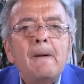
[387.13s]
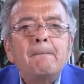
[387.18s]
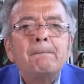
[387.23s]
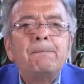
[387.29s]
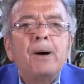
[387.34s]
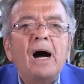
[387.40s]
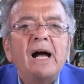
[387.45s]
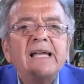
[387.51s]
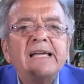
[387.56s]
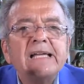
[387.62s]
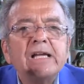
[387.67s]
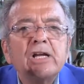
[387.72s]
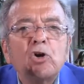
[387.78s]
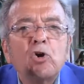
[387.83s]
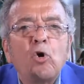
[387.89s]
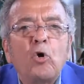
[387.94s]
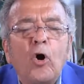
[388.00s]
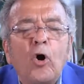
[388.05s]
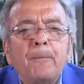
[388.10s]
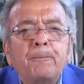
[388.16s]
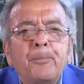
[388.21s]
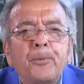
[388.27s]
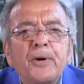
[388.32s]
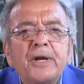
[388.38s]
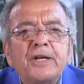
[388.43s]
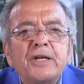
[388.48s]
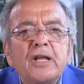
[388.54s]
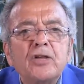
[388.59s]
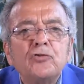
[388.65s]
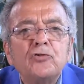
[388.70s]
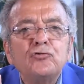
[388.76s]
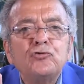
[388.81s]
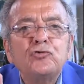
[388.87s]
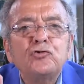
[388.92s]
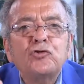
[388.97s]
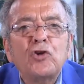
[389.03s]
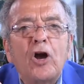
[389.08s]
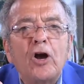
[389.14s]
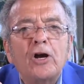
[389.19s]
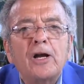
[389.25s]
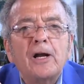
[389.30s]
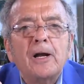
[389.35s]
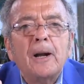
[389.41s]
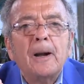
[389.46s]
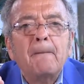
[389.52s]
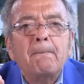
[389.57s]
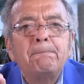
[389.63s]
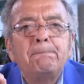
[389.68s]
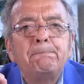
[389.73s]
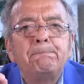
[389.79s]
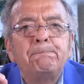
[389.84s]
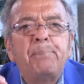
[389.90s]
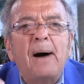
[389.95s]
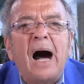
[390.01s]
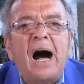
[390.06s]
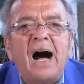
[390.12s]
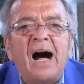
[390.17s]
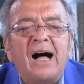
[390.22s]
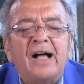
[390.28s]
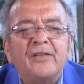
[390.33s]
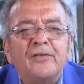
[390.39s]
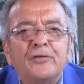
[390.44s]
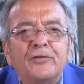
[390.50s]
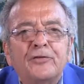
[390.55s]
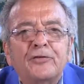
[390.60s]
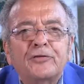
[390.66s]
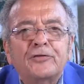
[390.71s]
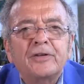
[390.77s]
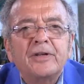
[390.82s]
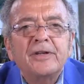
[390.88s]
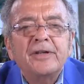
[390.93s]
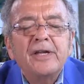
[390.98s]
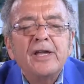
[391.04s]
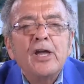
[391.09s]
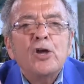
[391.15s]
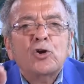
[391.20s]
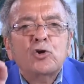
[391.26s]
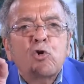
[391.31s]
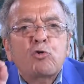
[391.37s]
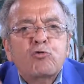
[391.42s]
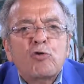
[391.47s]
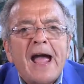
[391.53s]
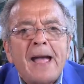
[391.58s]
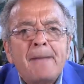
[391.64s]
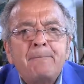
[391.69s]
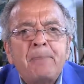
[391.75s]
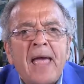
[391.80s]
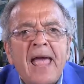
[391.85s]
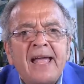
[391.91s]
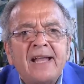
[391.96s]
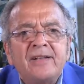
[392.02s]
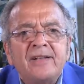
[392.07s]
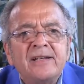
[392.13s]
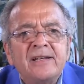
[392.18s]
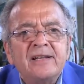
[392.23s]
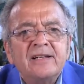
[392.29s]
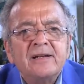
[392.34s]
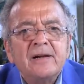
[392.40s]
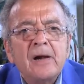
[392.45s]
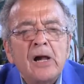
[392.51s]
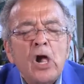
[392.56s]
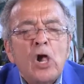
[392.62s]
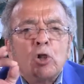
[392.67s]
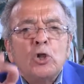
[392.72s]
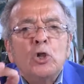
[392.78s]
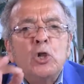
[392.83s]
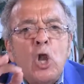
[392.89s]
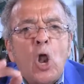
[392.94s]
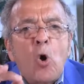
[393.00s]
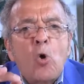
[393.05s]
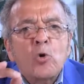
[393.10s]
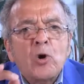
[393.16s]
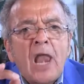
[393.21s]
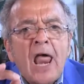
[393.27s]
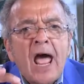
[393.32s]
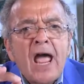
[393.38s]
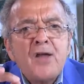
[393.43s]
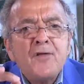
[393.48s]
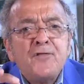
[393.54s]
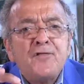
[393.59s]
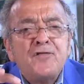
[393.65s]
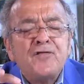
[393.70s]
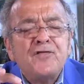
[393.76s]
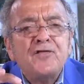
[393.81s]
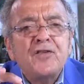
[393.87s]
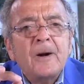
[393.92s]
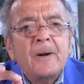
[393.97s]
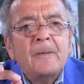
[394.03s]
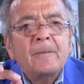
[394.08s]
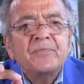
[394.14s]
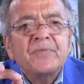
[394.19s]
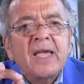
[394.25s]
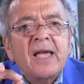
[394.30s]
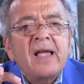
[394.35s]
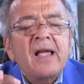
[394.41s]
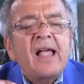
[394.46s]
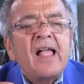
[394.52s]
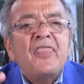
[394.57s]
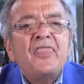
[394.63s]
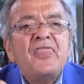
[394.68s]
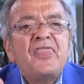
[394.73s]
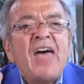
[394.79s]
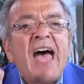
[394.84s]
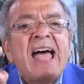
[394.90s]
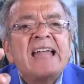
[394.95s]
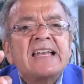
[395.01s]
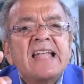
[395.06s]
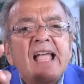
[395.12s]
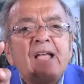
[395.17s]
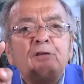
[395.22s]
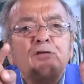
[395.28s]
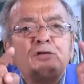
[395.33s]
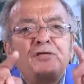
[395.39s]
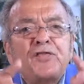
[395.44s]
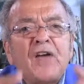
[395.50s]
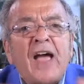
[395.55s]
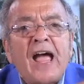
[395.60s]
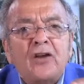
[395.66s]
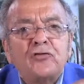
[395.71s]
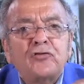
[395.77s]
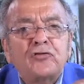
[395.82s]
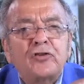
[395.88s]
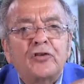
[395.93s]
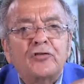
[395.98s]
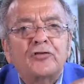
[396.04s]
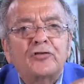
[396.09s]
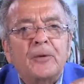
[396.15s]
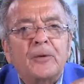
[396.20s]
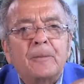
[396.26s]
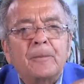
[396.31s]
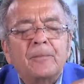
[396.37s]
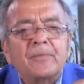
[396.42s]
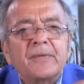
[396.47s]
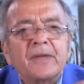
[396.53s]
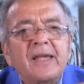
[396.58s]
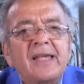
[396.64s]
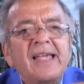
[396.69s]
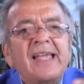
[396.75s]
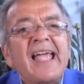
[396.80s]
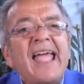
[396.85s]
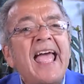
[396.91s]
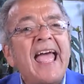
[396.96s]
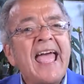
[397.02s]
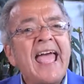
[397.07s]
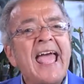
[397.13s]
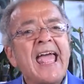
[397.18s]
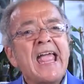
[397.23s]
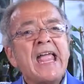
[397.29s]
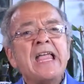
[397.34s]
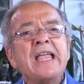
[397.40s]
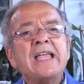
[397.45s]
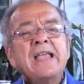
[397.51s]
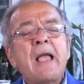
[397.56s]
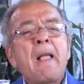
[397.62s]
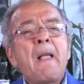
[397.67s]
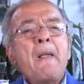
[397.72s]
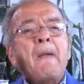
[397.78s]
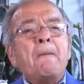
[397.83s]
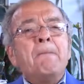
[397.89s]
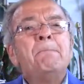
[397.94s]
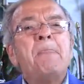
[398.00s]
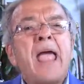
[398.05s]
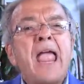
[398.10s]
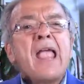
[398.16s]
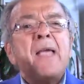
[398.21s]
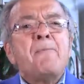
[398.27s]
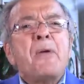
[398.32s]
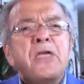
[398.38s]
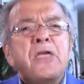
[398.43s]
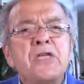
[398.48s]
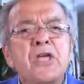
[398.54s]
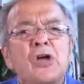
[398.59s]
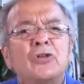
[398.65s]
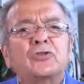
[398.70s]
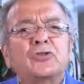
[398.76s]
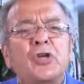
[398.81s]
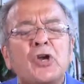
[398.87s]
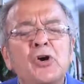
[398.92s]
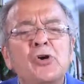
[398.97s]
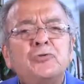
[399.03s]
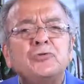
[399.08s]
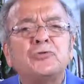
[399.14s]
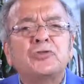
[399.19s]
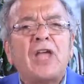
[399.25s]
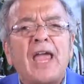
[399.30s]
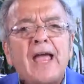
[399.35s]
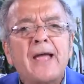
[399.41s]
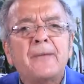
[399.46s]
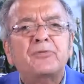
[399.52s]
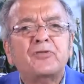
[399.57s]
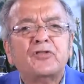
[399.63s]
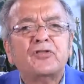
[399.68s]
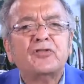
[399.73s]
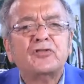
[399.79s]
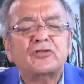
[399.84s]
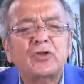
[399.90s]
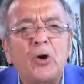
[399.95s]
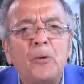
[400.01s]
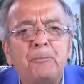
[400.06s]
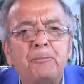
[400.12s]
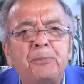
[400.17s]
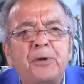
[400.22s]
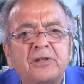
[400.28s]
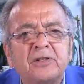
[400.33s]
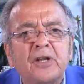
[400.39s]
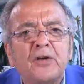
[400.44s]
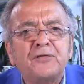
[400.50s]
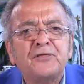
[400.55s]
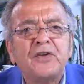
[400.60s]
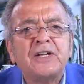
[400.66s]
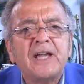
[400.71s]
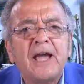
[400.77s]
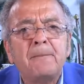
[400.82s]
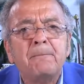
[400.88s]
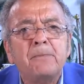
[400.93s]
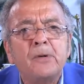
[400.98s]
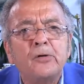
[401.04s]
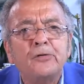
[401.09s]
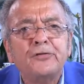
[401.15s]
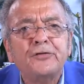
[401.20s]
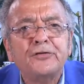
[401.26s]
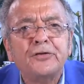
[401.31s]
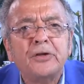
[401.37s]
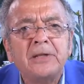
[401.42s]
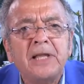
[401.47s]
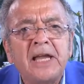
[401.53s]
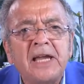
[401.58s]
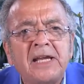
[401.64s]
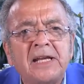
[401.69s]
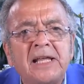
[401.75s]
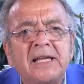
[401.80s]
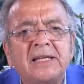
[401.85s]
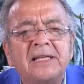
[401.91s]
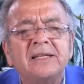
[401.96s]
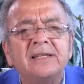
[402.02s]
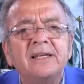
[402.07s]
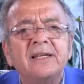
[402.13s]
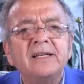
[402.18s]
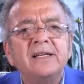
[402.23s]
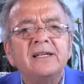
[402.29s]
Buying corporate junk bonds. Craphead. Low life. That is fascism. Hey, maybe you're too damn stupid to forget Mussolini.